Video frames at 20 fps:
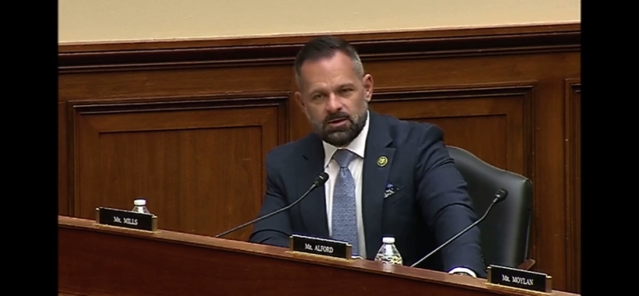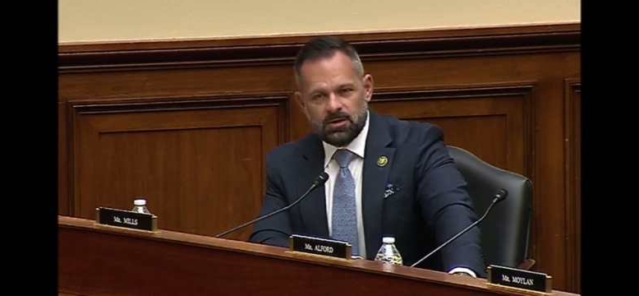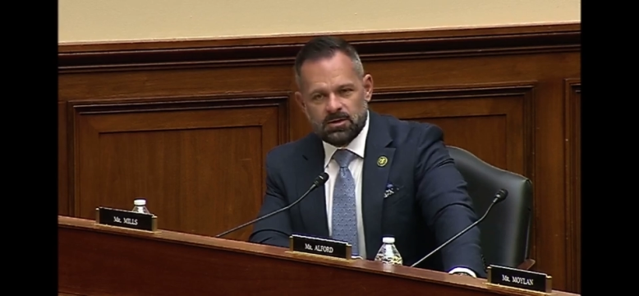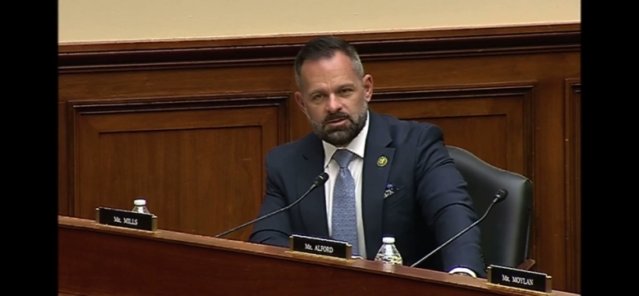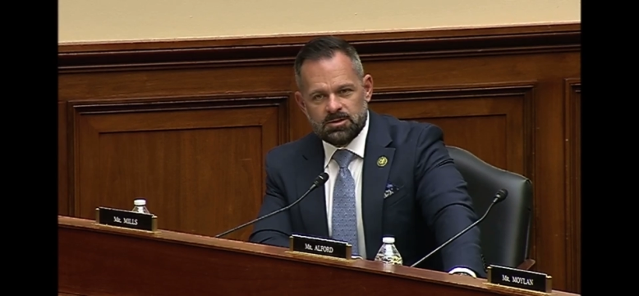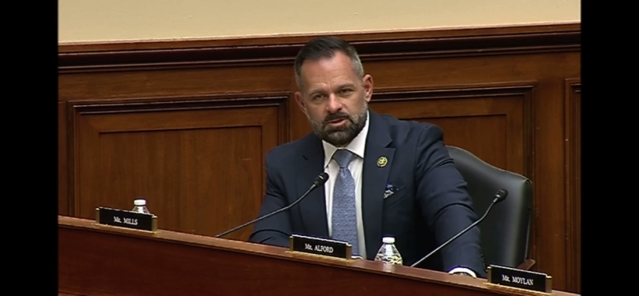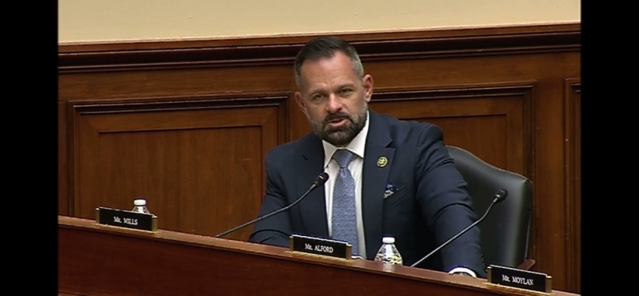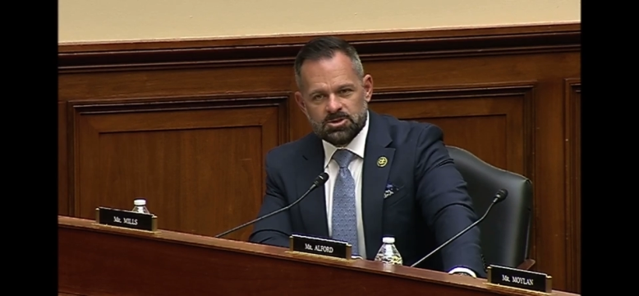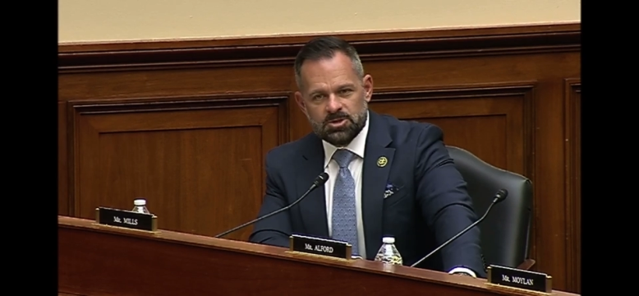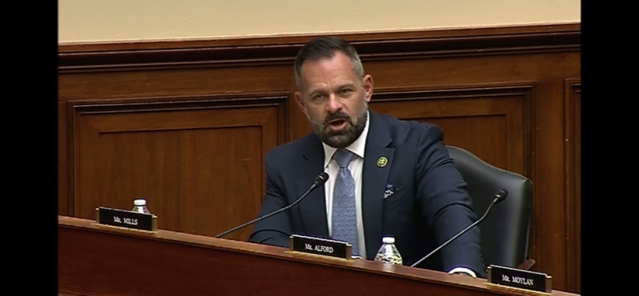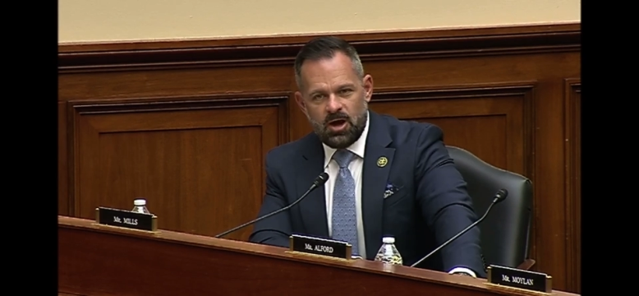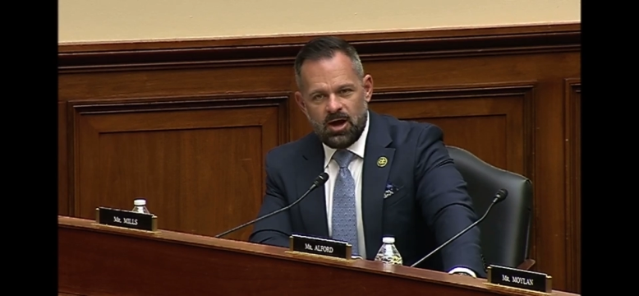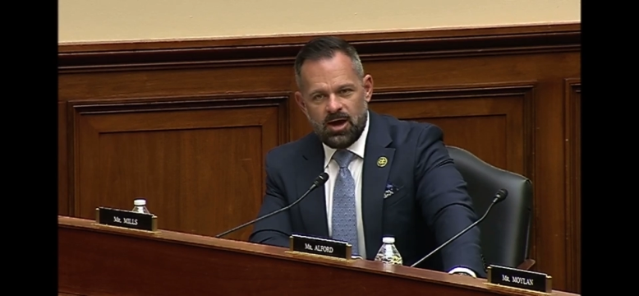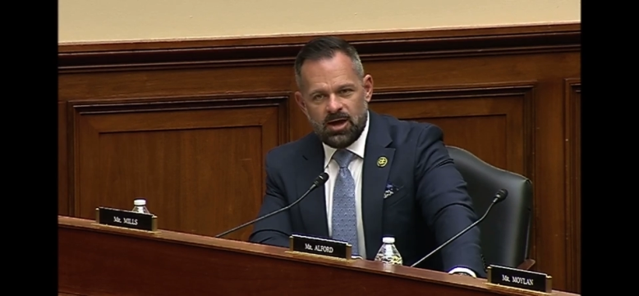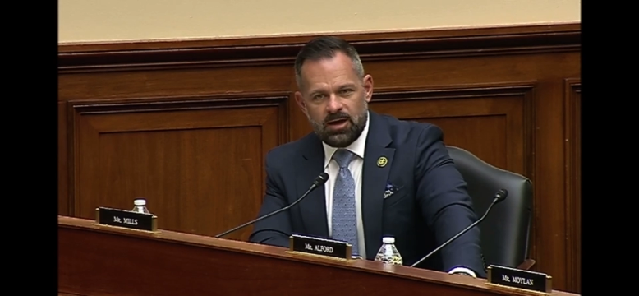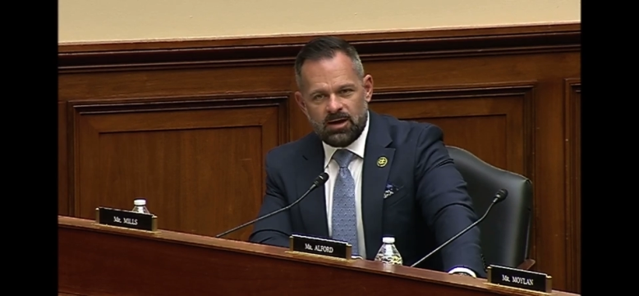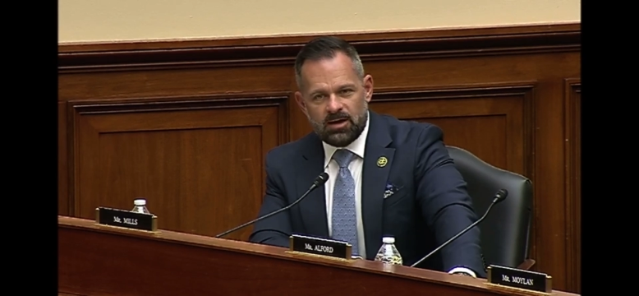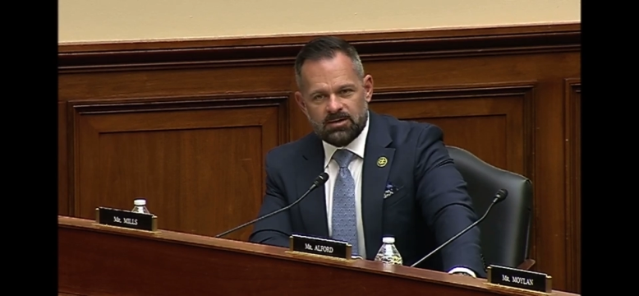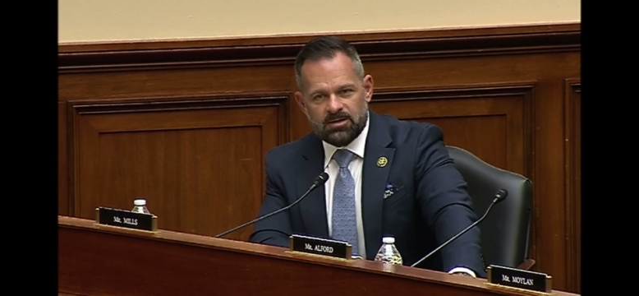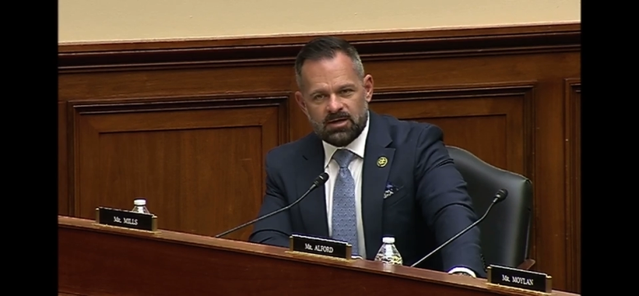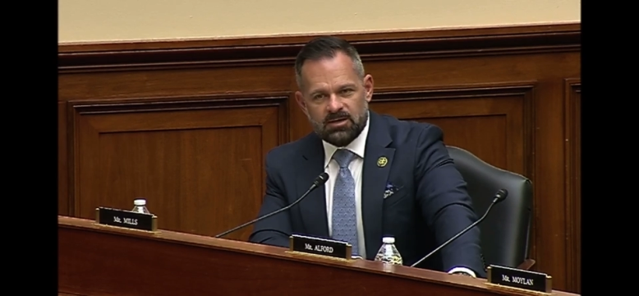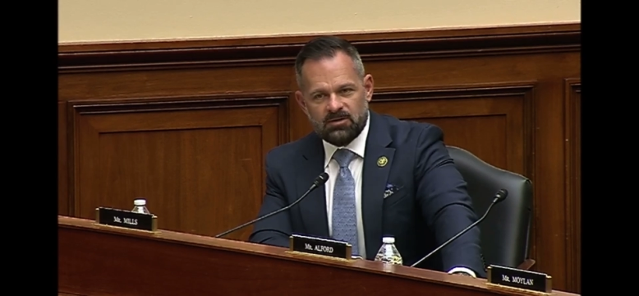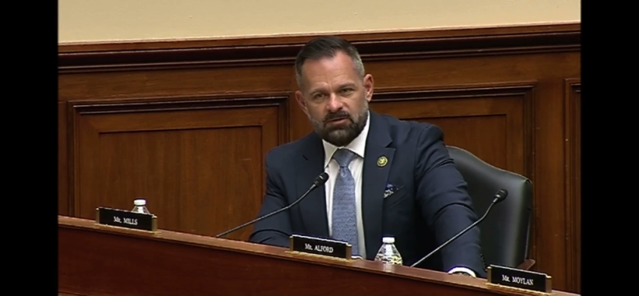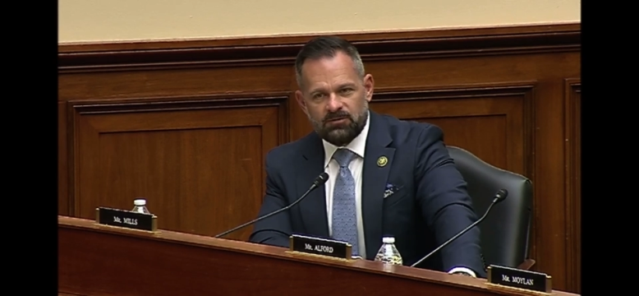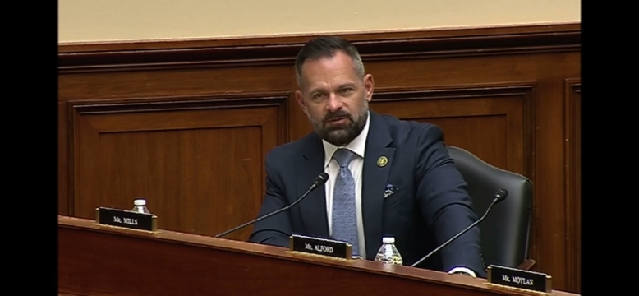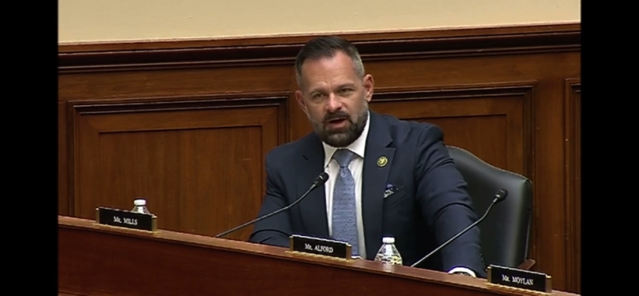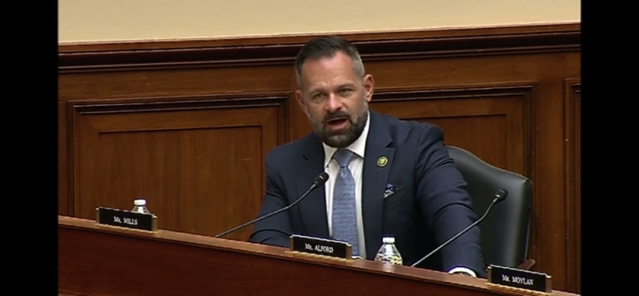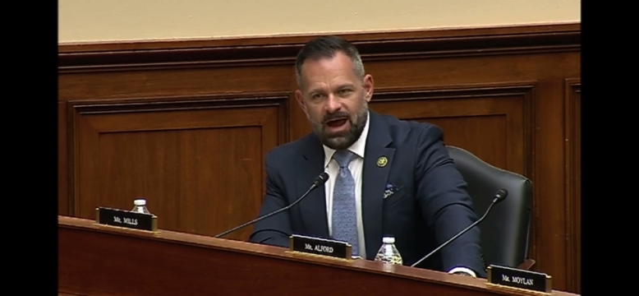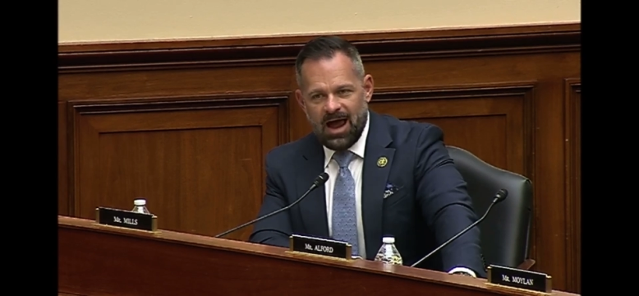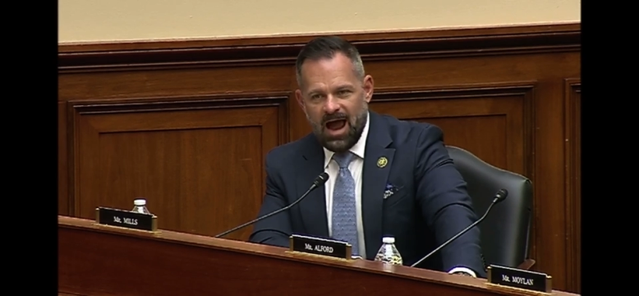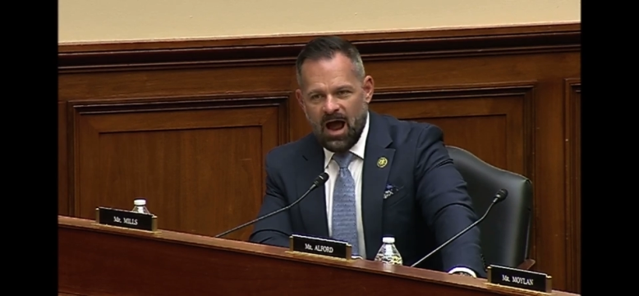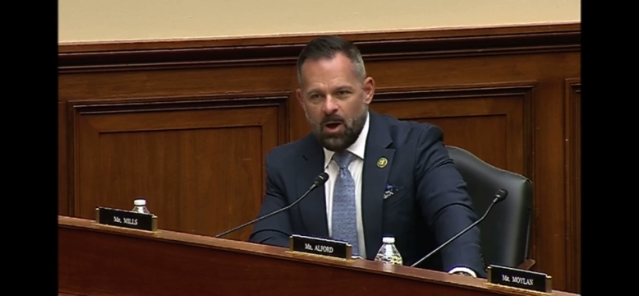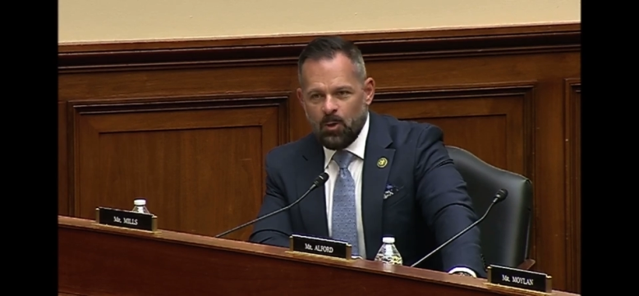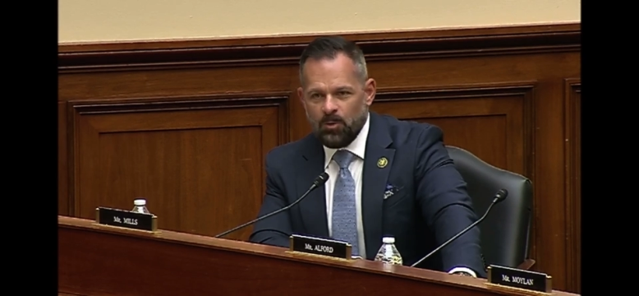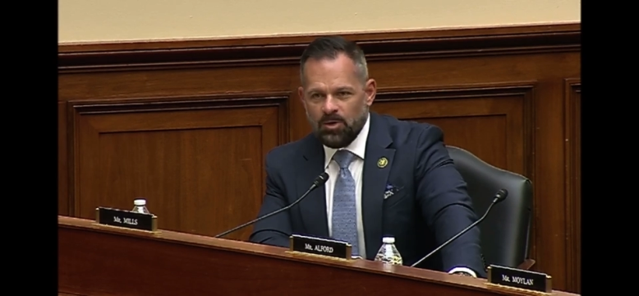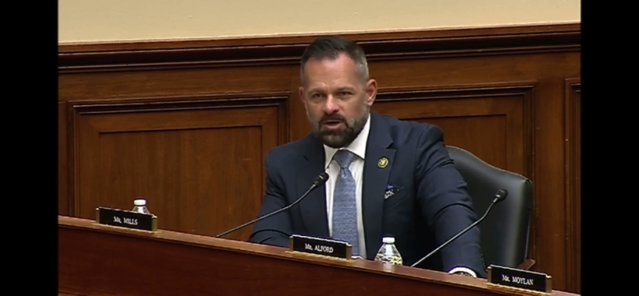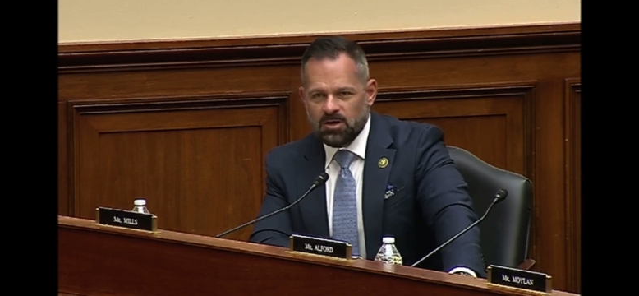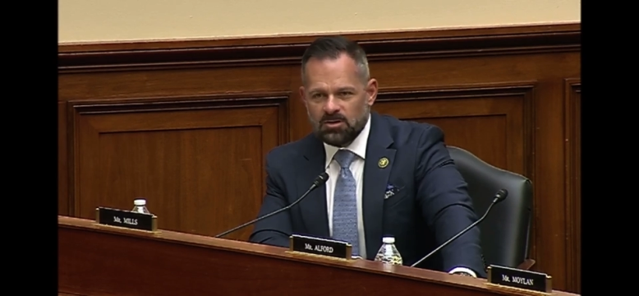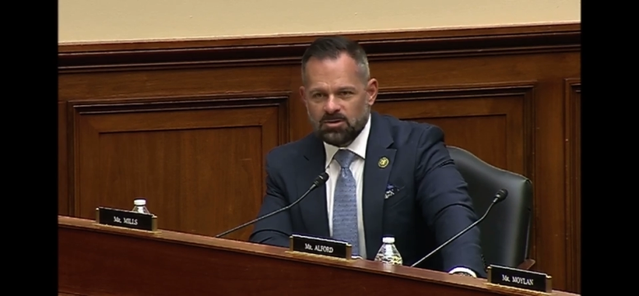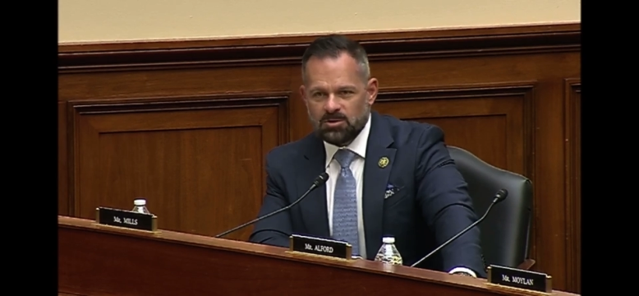to try and identify how we can